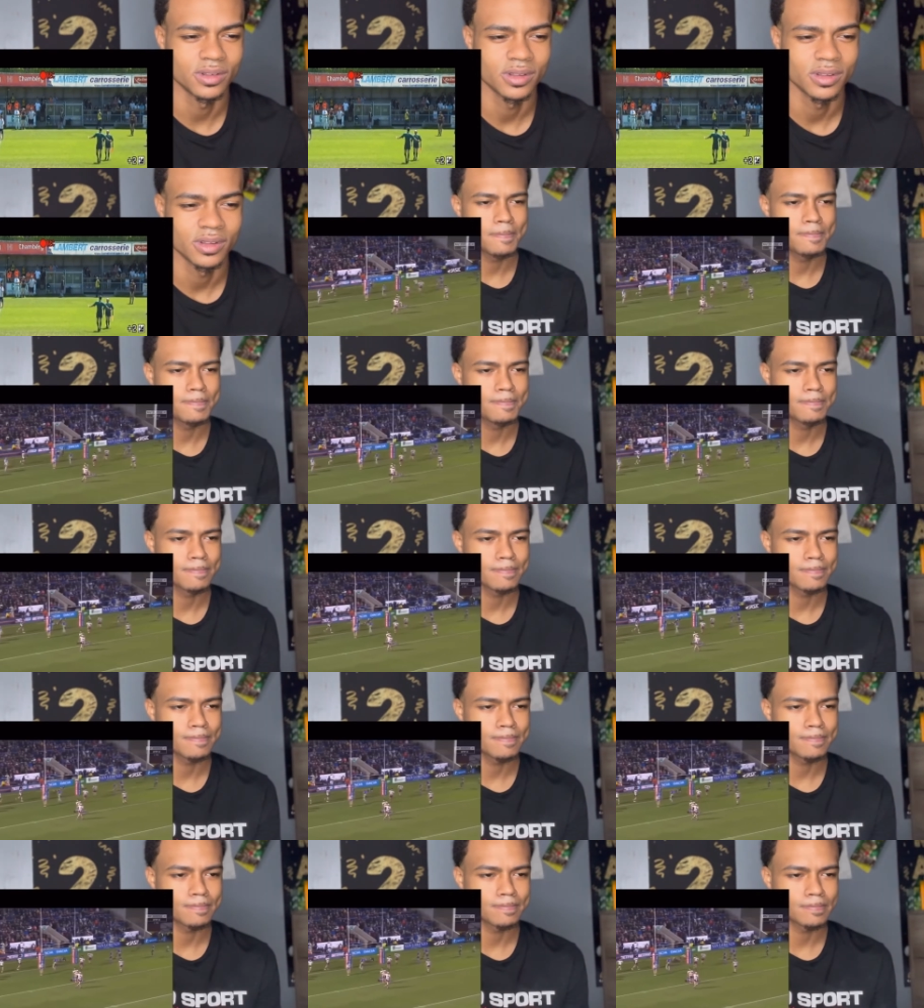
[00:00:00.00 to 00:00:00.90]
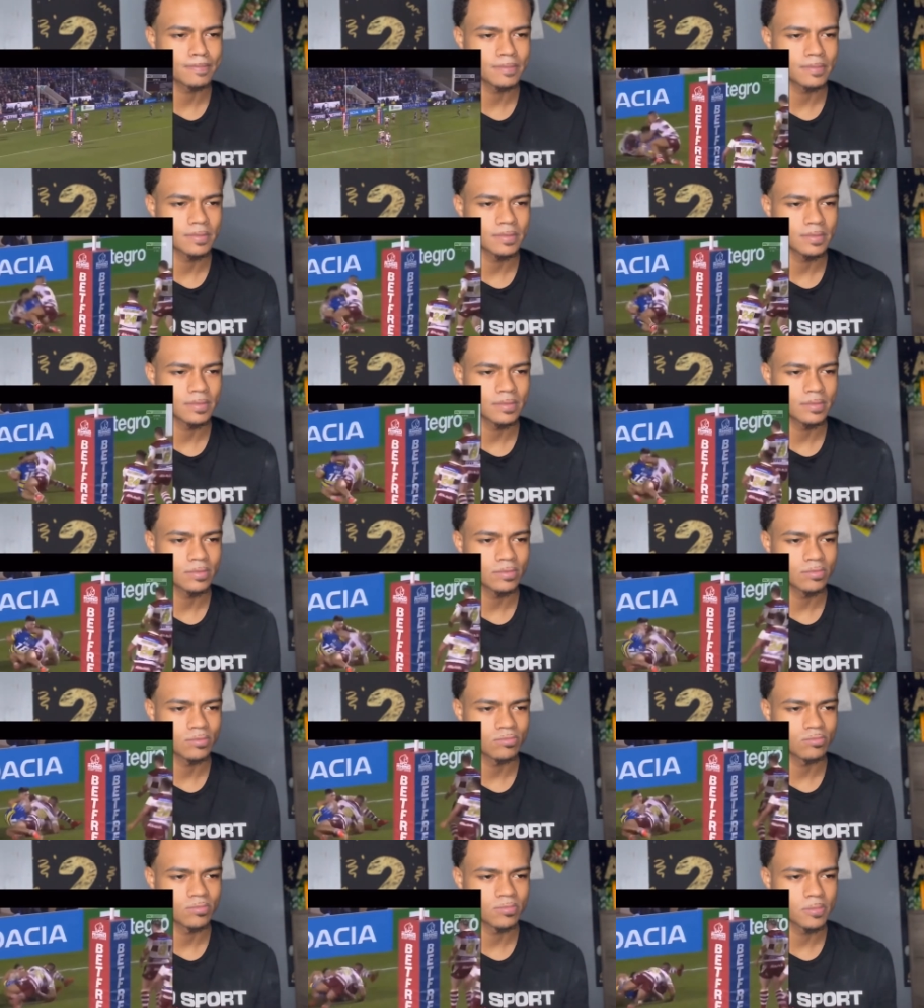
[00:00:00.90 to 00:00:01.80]
Picked up behind
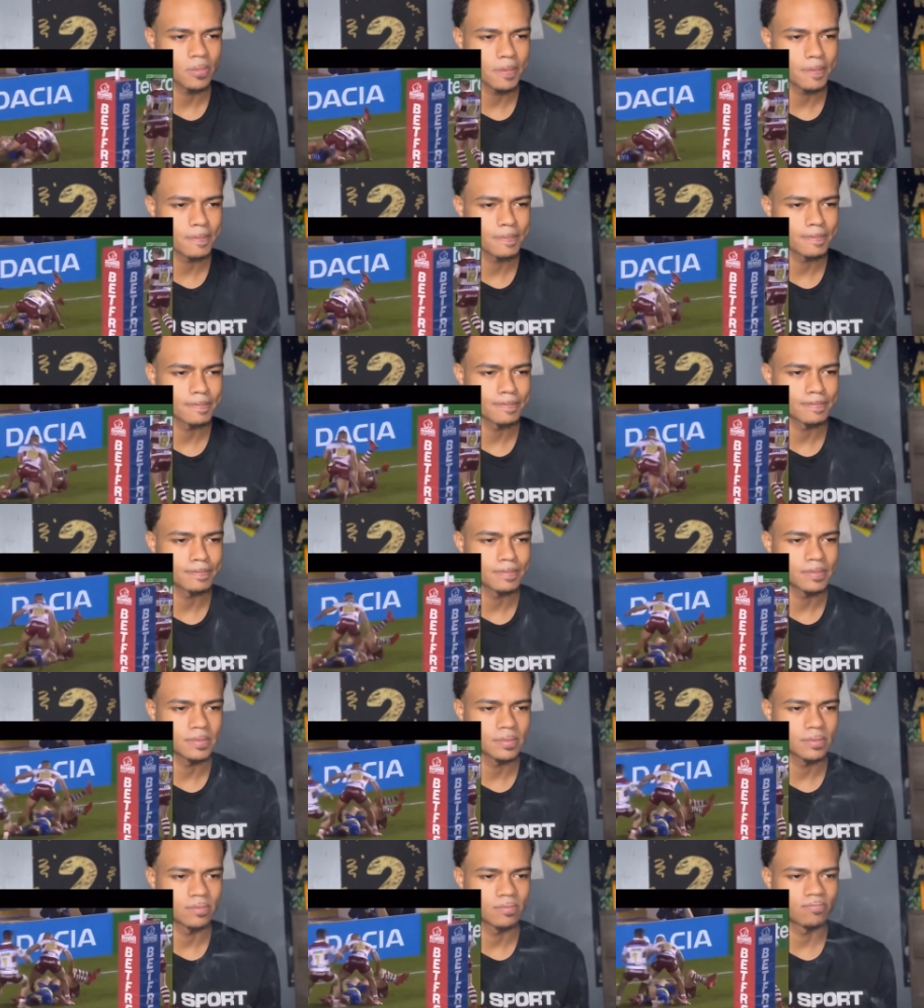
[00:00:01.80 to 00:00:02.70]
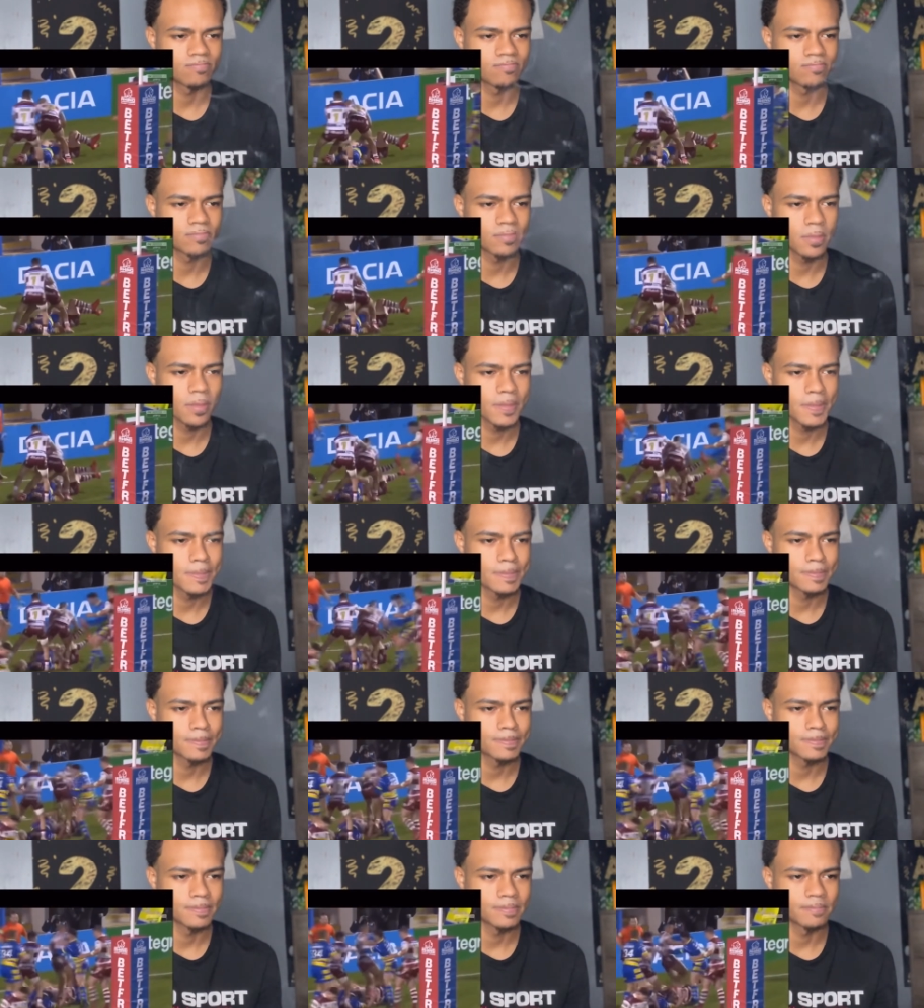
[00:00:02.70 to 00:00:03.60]
his own line by Toby
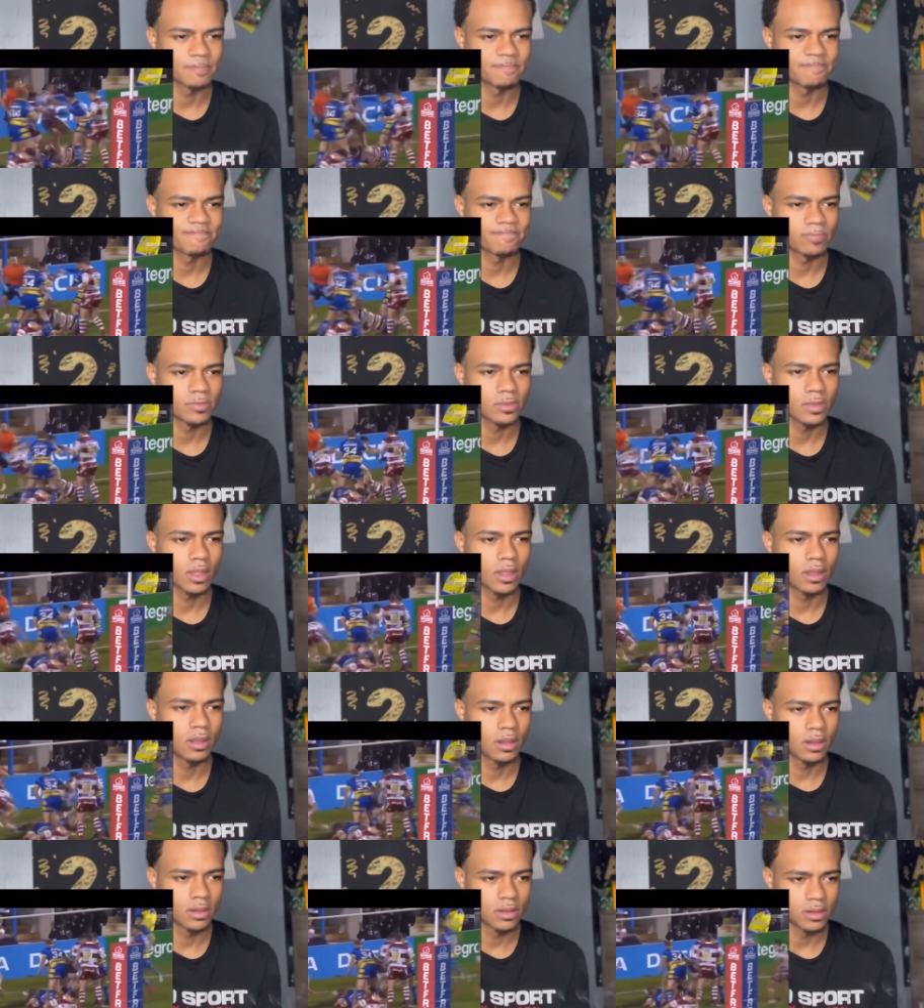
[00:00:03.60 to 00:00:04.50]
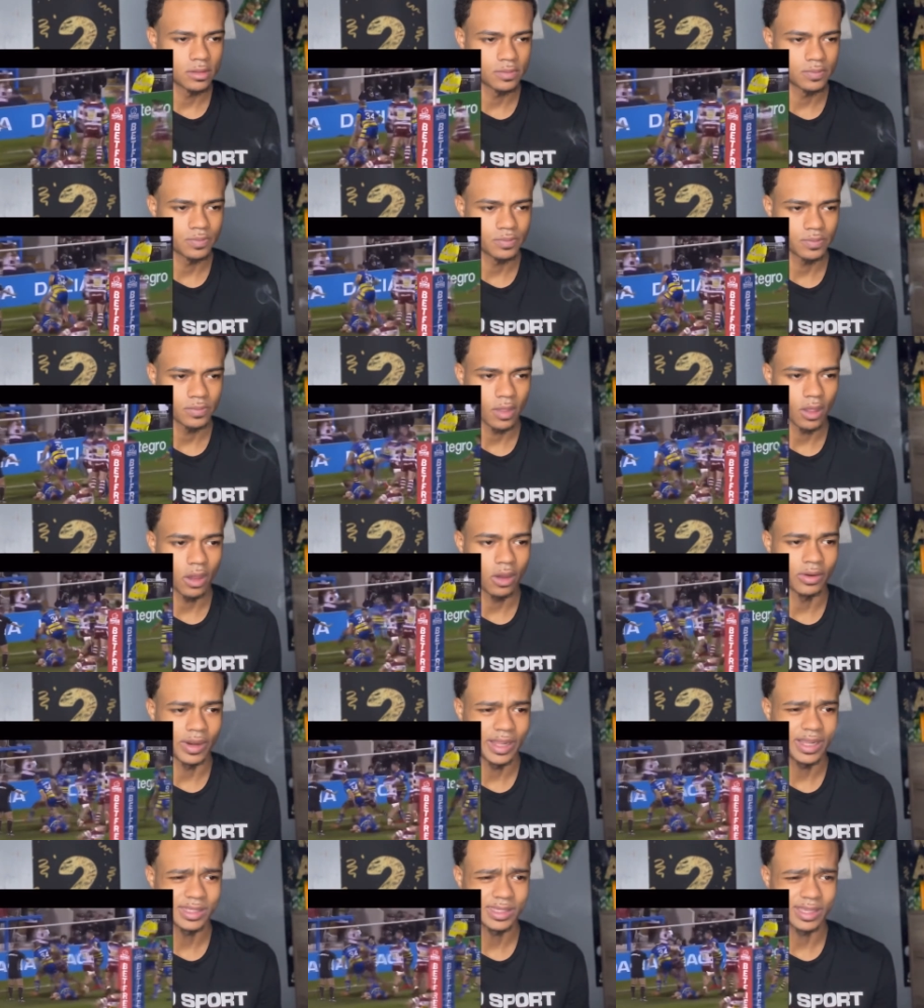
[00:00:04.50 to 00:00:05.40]
King, who gets absolutely Oh,
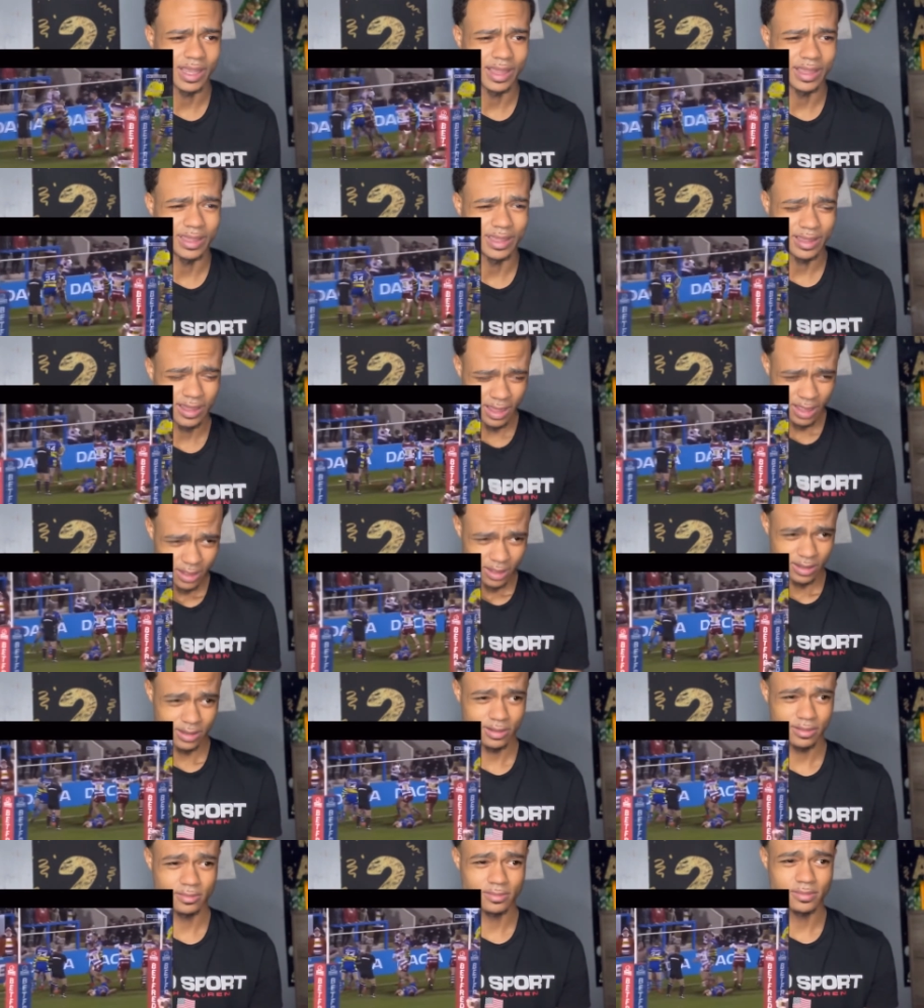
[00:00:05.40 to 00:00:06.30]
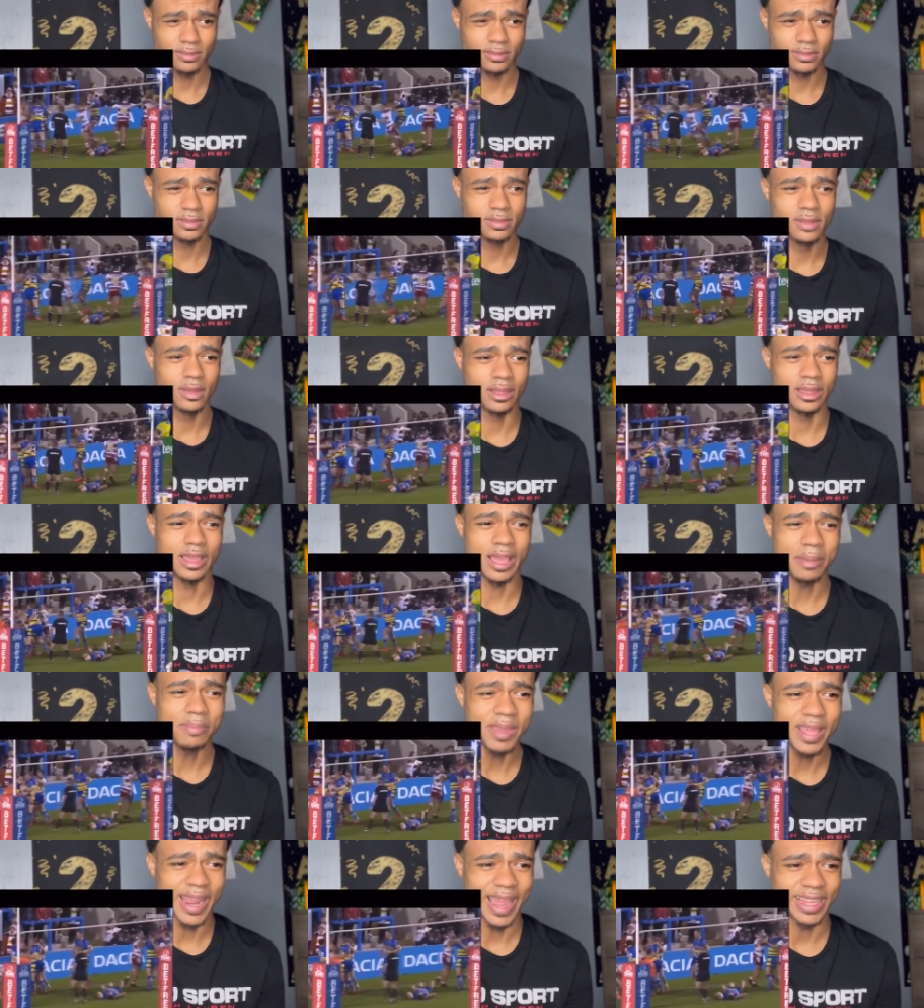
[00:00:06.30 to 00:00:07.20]
nigga say,
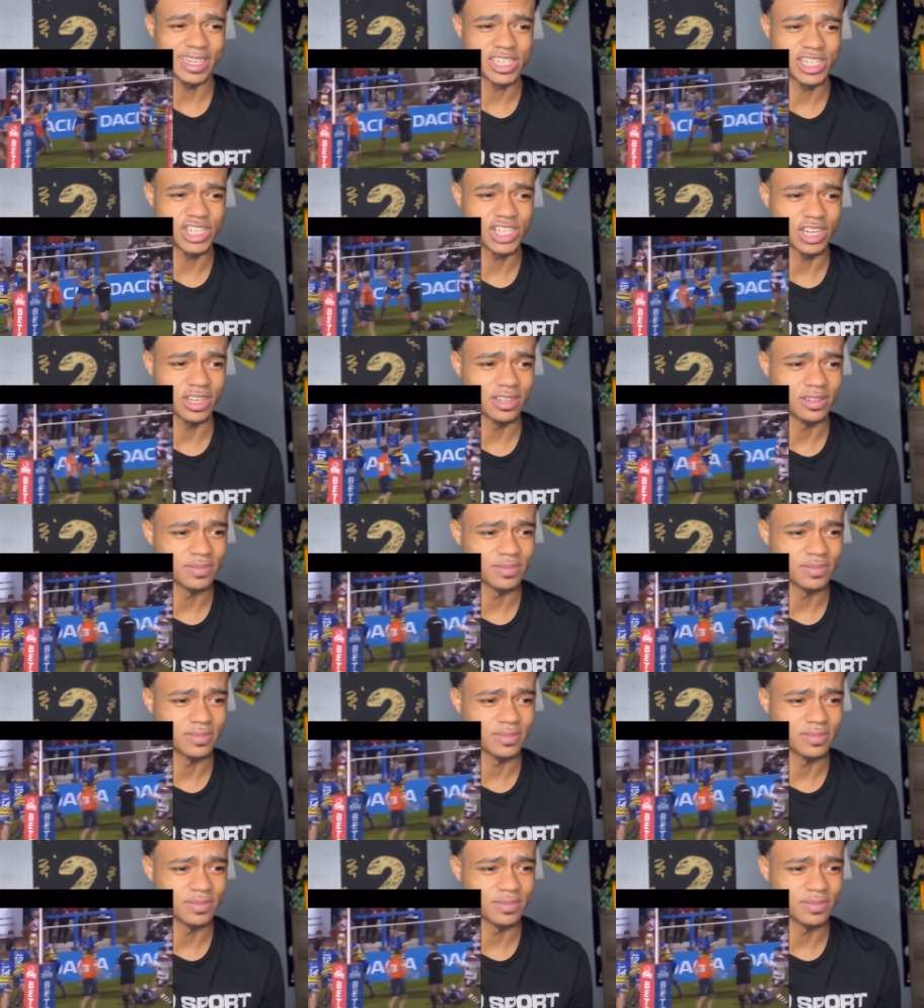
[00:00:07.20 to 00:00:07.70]
give me that shit.